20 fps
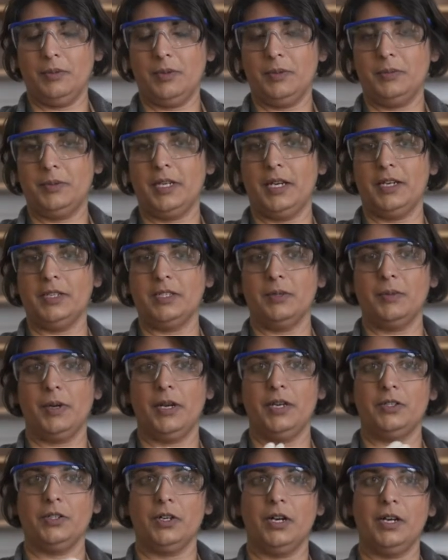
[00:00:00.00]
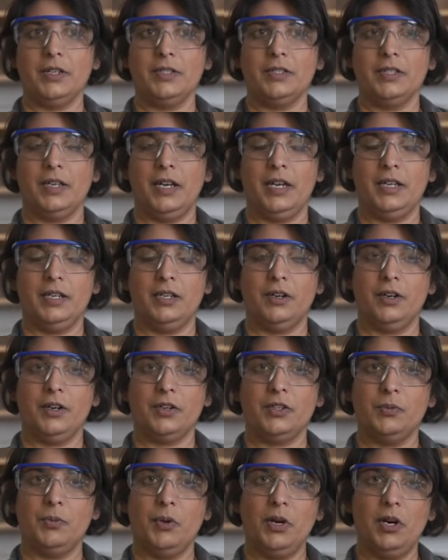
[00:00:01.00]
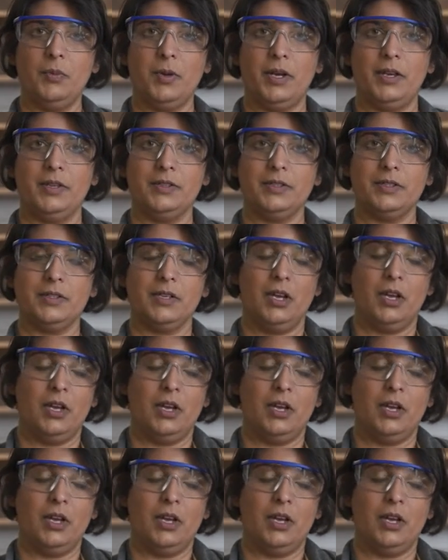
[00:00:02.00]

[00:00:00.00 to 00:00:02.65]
and potassium hydroxide in our experiments.